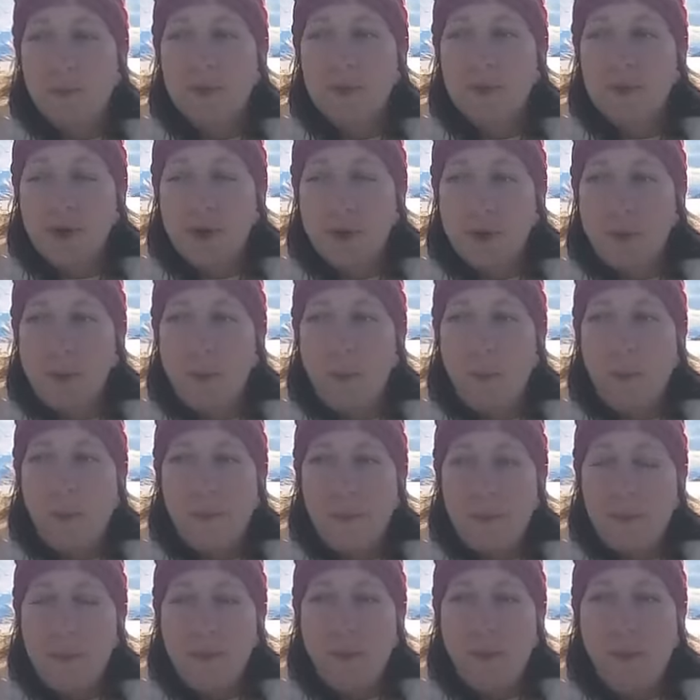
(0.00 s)
so
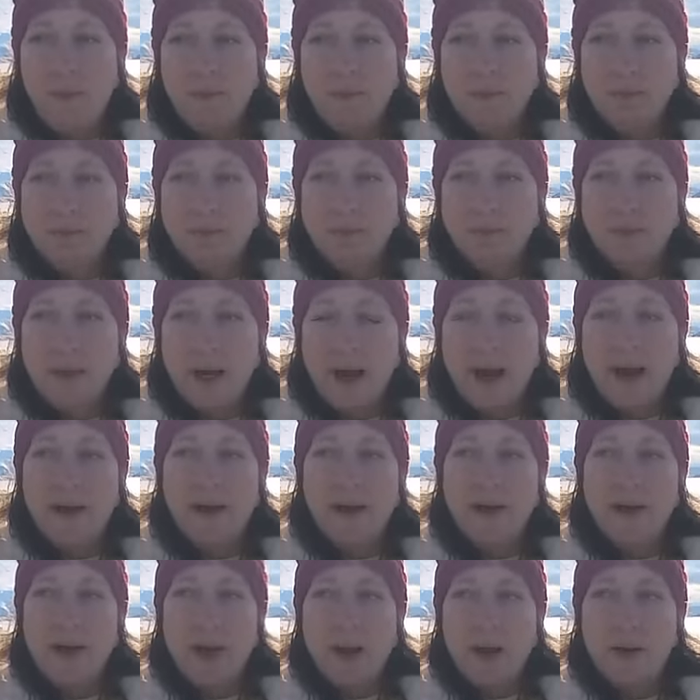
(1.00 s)

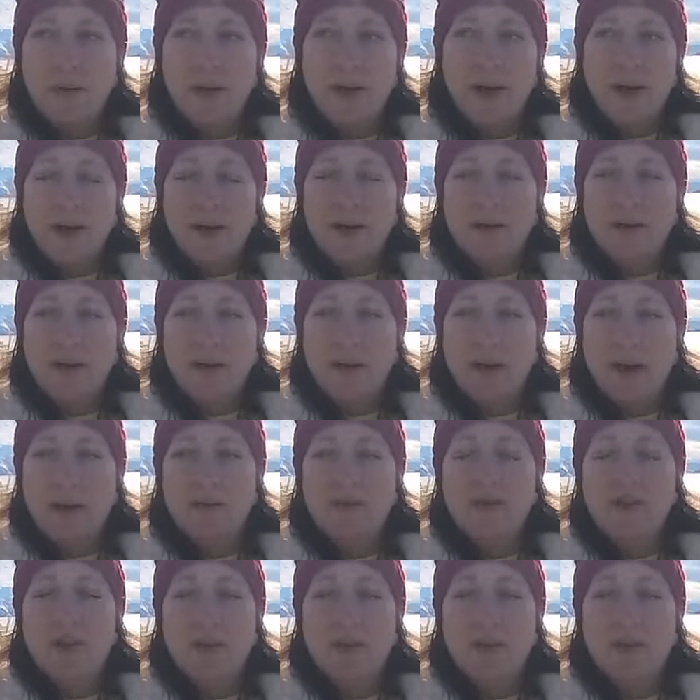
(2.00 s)
I realize I have